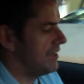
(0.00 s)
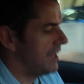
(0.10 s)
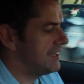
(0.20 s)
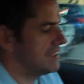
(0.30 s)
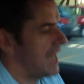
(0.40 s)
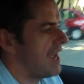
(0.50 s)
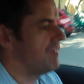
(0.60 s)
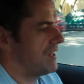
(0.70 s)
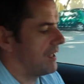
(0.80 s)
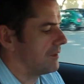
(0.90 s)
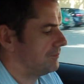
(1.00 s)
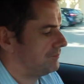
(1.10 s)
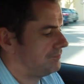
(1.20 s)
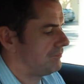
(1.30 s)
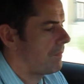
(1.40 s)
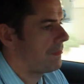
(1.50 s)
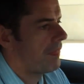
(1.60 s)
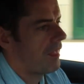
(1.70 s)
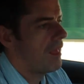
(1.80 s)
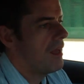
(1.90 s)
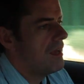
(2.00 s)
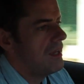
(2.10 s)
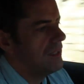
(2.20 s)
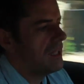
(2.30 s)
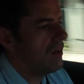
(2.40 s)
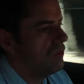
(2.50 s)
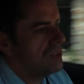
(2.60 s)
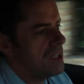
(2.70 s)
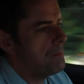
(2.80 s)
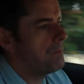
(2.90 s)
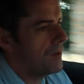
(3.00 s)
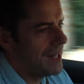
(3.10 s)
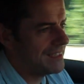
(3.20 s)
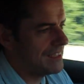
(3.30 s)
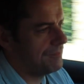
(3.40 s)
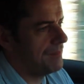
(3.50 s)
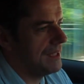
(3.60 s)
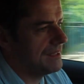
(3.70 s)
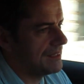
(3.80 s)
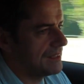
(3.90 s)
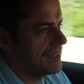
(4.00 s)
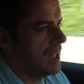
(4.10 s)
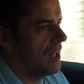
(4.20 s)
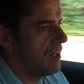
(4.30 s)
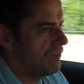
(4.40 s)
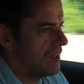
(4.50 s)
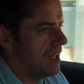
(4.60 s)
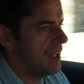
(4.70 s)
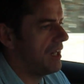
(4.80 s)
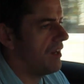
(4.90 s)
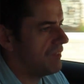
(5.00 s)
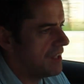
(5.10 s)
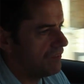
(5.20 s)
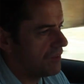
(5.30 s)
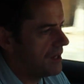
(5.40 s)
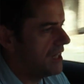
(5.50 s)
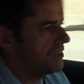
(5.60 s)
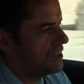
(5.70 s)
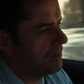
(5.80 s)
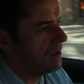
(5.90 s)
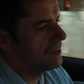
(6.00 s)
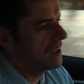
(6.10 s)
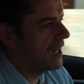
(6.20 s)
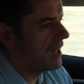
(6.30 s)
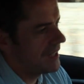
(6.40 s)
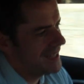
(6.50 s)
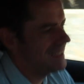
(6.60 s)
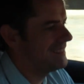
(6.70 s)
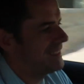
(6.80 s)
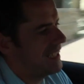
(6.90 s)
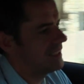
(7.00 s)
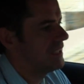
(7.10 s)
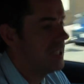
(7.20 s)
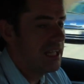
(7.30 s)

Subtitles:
lightened everything. Now, the impressive pieces of information about the car is that